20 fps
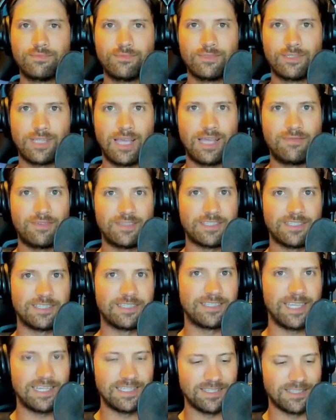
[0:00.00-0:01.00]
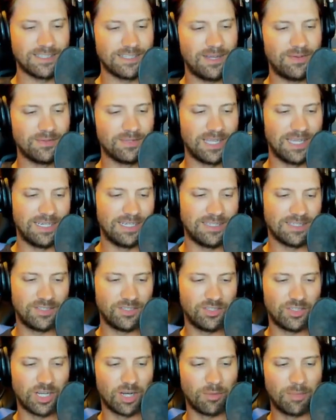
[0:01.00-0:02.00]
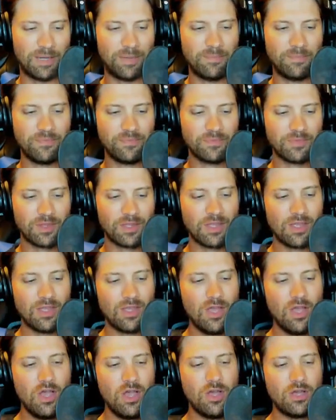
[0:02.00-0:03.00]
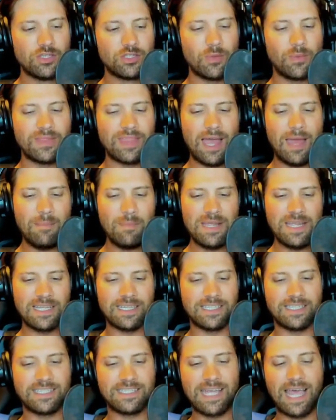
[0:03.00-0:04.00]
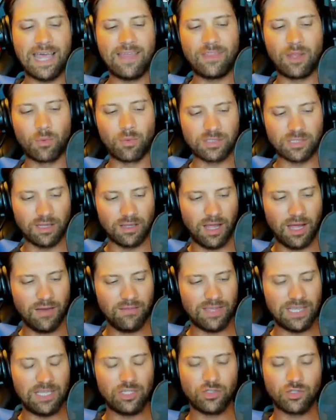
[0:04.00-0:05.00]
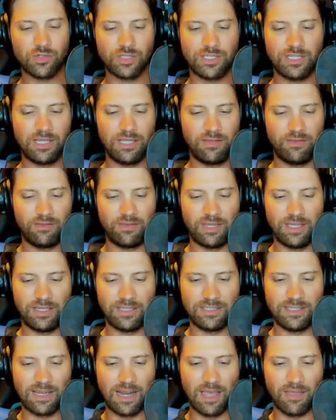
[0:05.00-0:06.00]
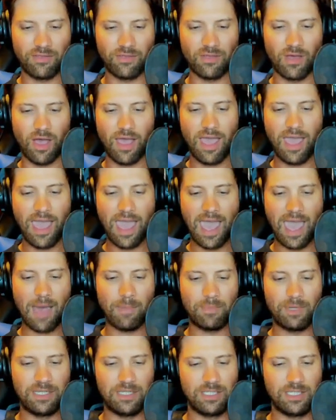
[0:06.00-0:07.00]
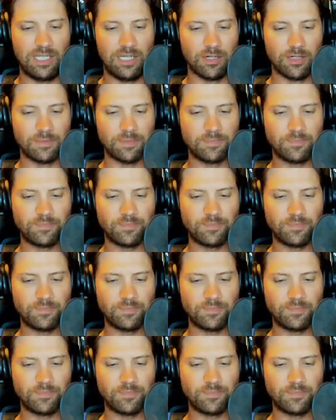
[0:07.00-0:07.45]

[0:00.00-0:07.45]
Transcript: life isn't set in stone, ladies and gentlemen. So with that being said, there was a lot of interesting things that I thought happened here.